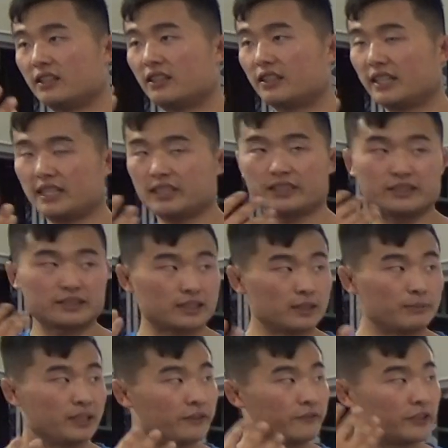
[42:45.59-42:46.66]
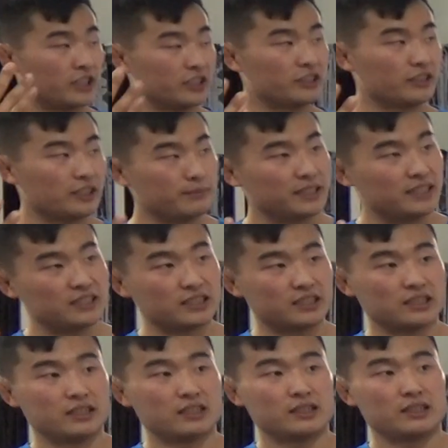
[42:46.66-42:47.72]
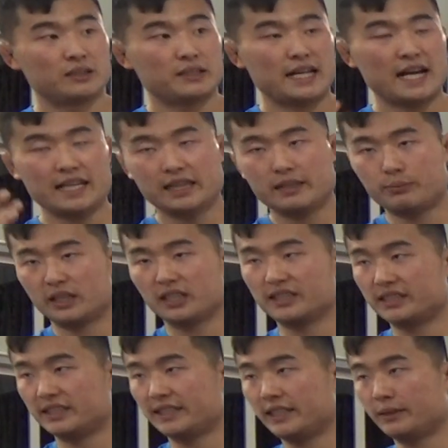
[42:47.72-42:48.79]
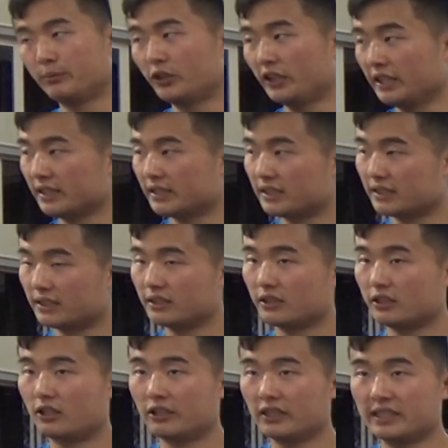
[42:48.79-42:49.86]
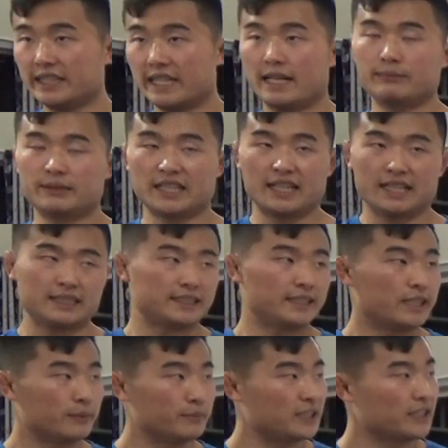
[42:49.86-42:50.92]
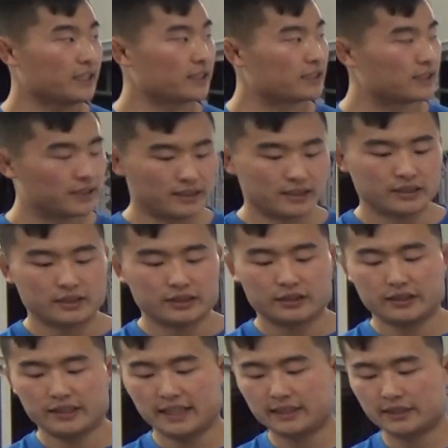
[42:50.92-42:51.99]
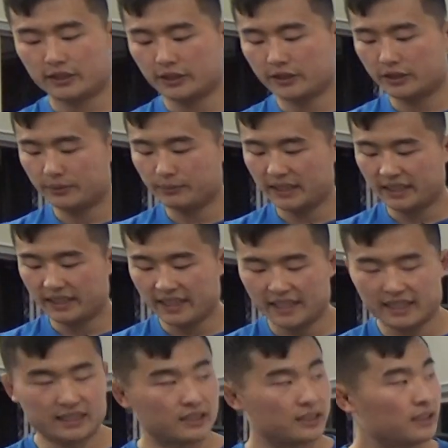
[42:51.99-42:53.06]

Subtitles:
Okay, so it's going to be a virtual image at the person's near point on the same side as the object. So that's going to mean that